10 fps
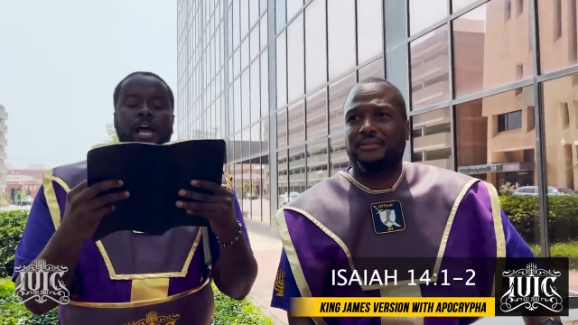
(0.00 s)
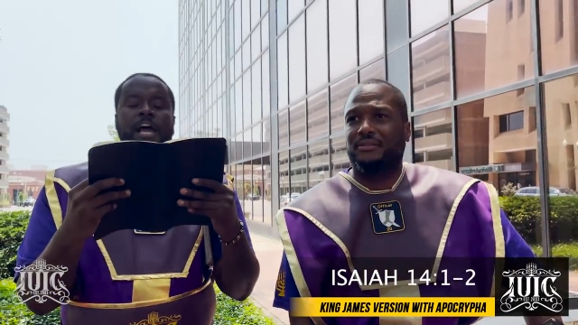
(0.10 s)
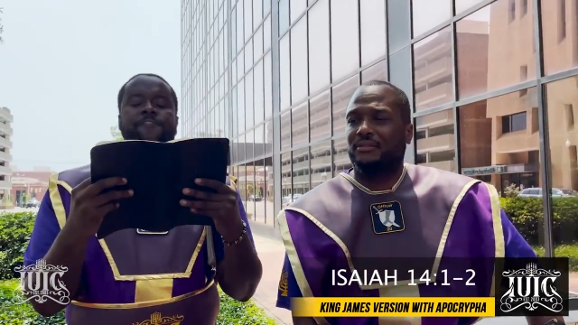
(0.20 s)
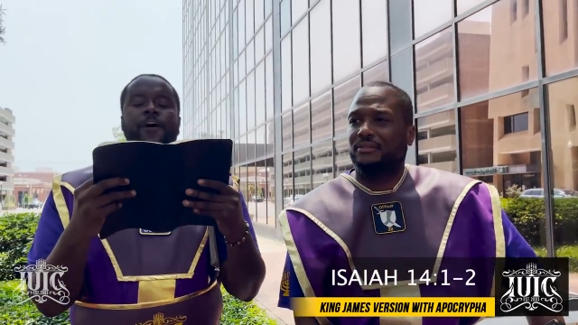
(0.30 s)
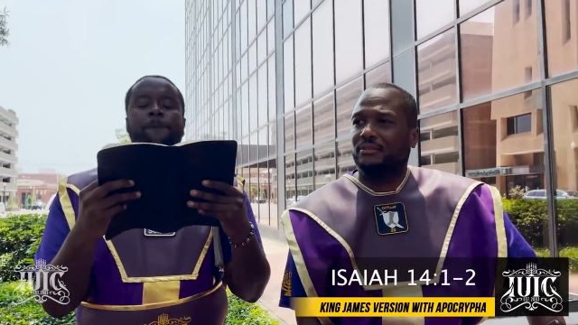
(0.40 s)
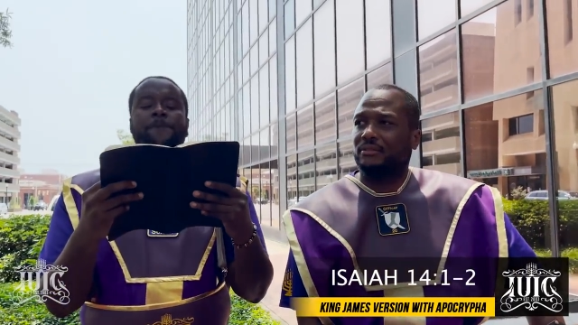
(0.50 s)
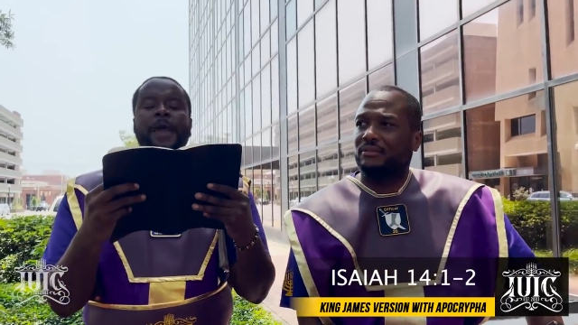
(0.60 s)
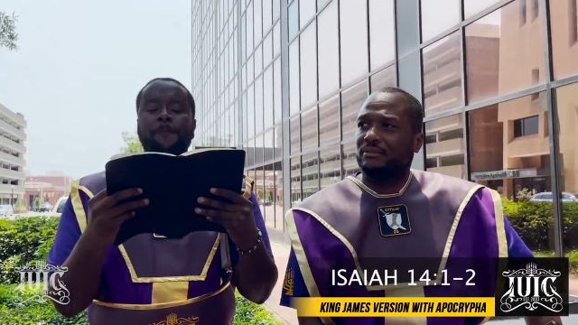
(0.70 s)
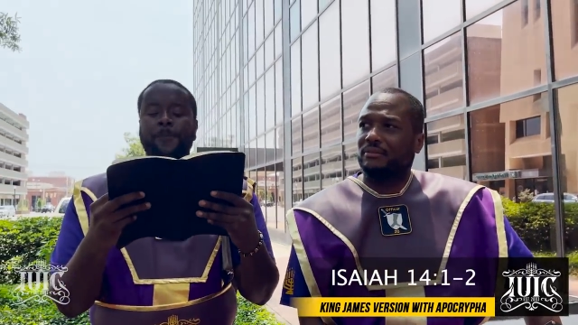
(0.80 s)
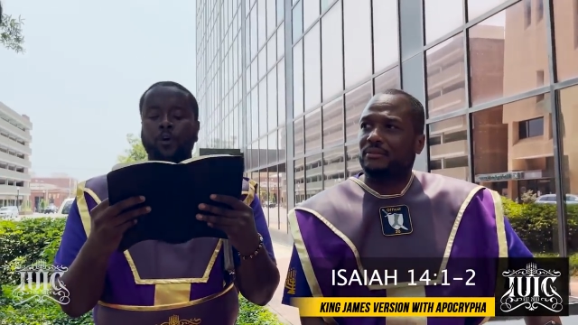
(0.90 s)
Speaker 1: And the
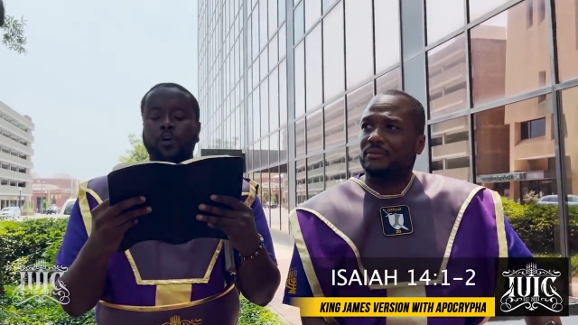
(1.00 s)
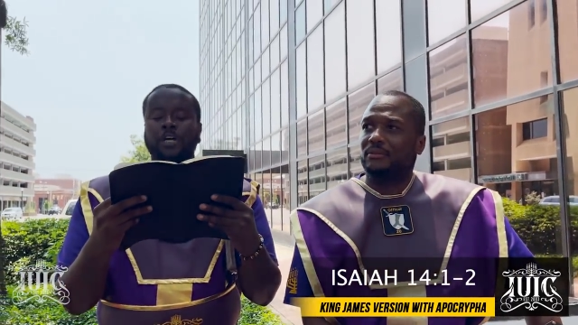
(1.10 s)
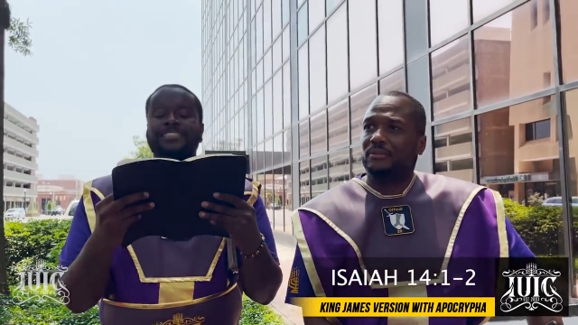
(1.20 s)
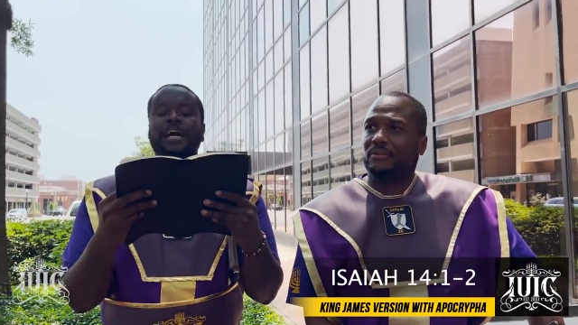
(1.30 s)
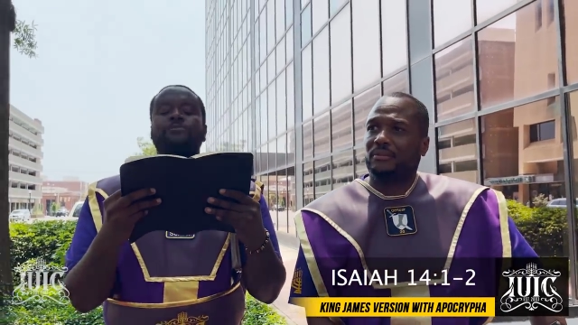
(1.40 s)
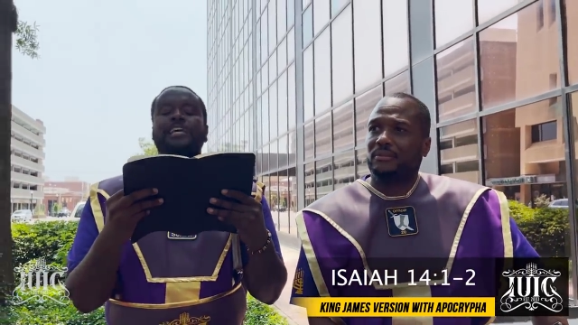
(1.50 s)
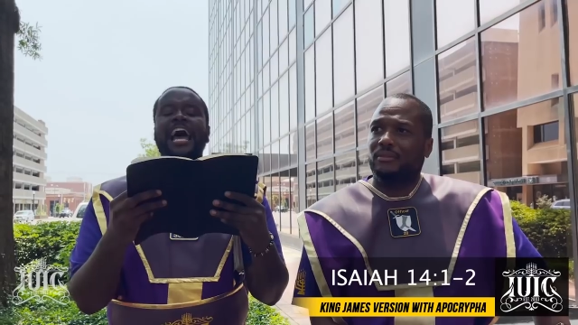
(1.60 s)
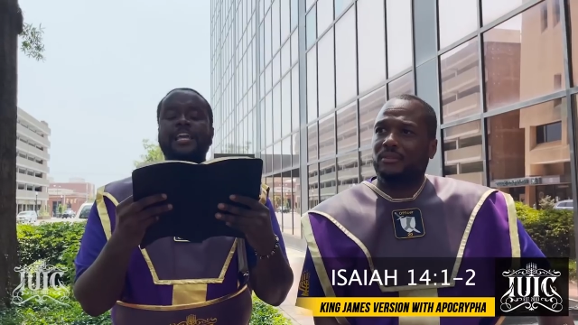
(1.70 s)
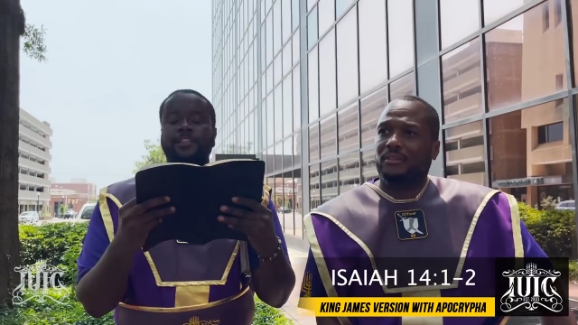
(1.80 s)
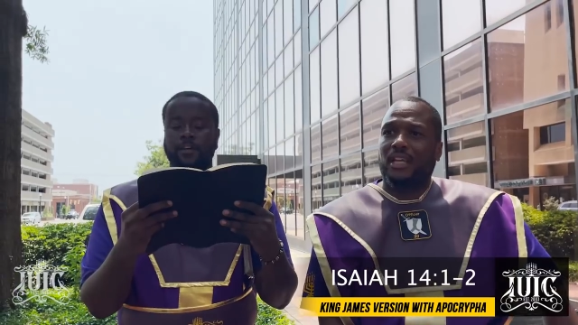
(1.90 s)
people shall
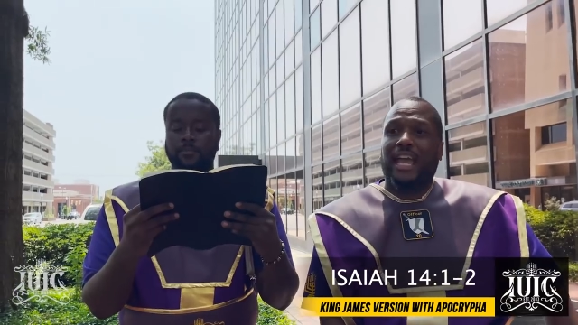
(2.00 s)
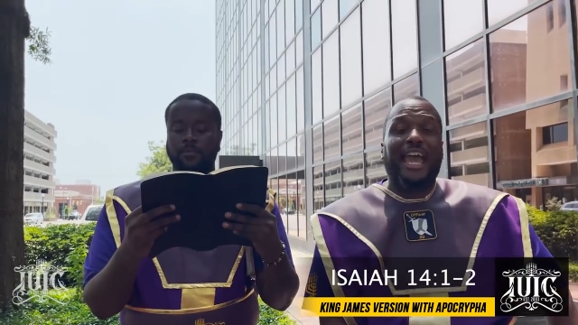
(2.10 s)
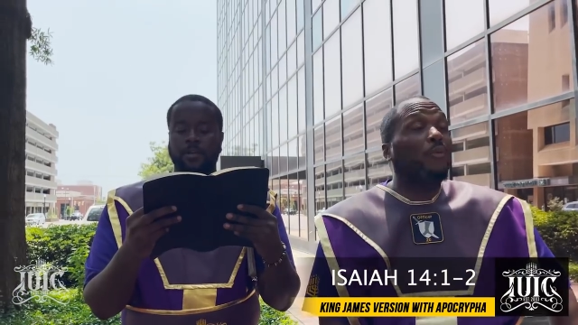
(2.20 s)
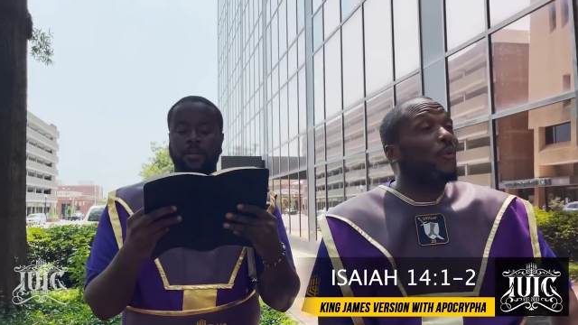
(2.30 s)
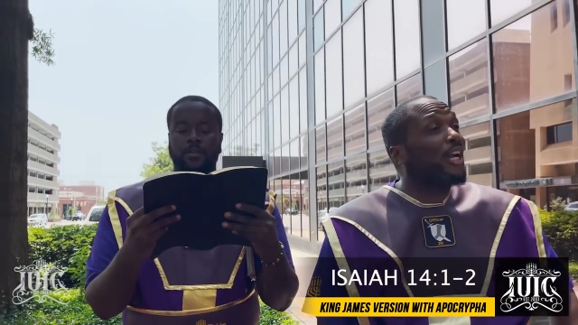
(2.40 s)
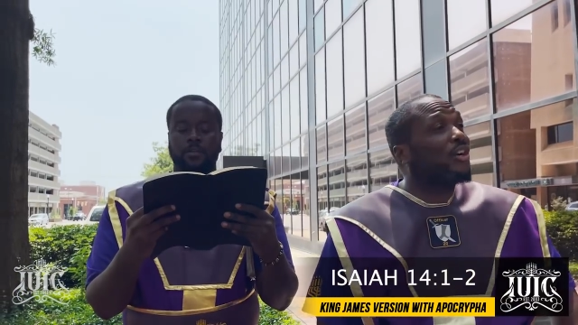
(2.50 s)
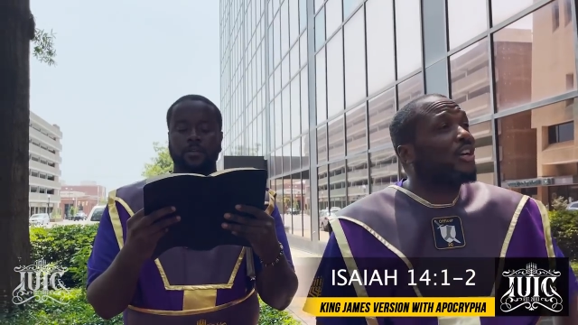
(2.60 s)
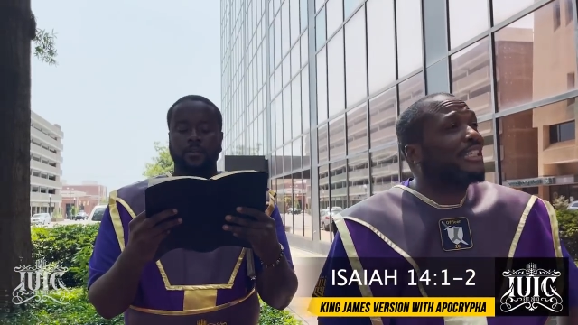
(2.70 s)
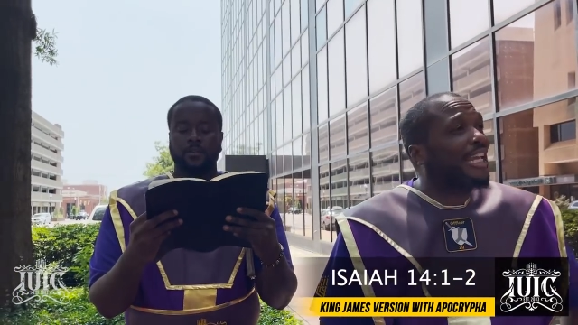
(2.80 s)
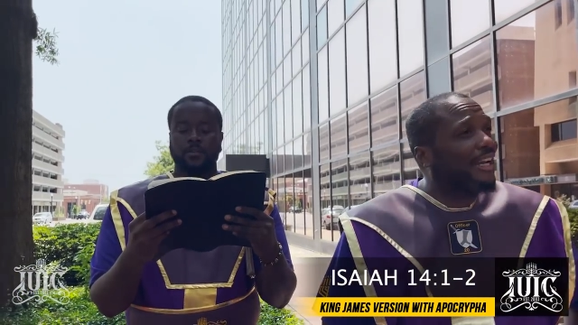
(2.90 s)
take them. And we're
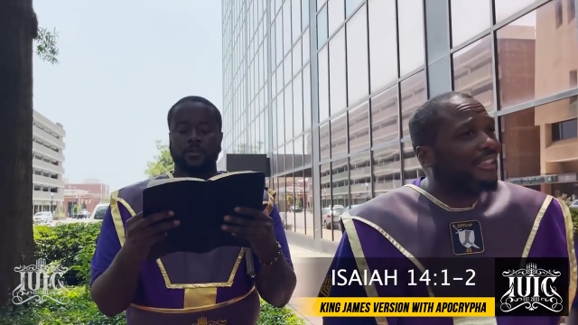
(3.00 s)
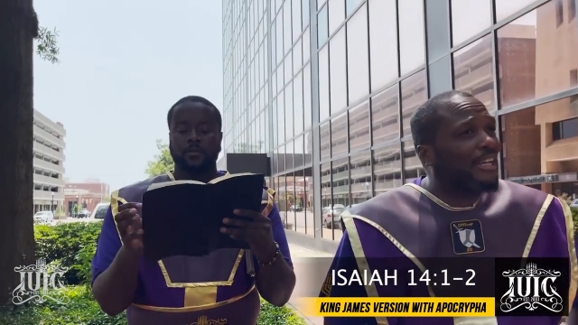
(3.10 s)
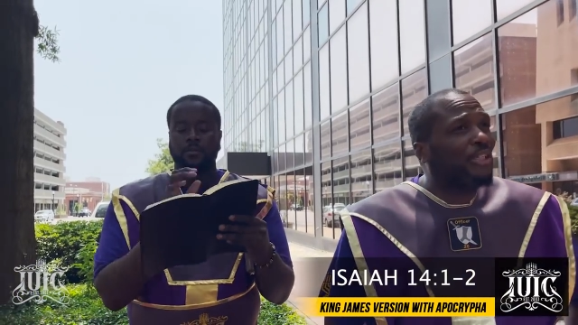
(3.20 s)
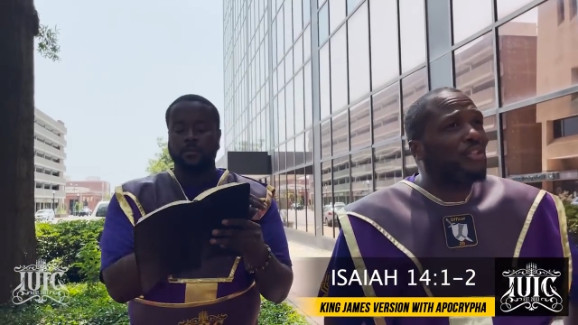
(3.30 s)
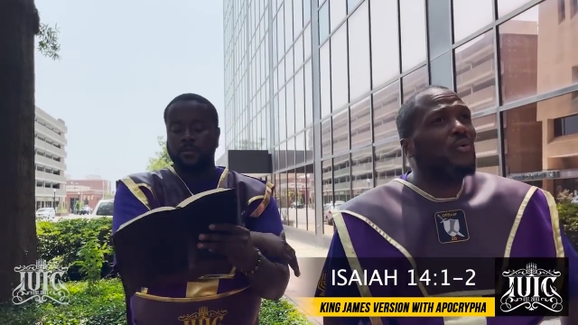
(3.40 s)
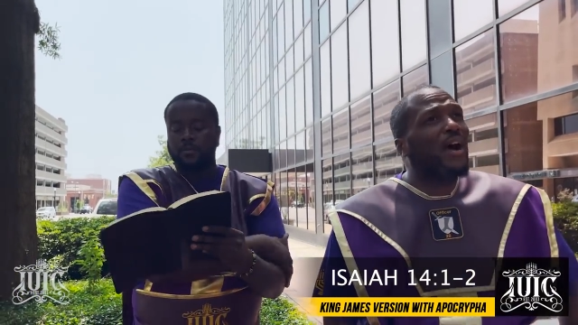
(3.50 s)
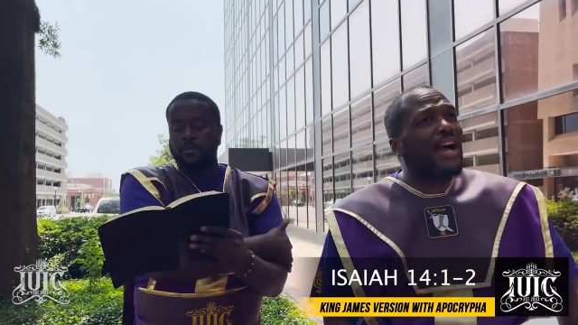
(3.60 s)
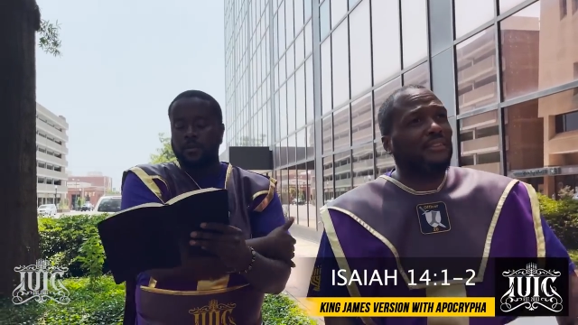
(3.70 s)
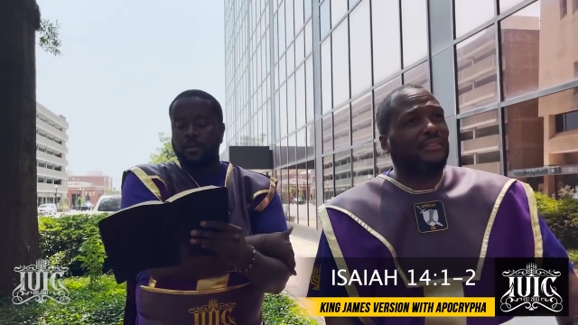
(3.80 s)
going to take them and do what?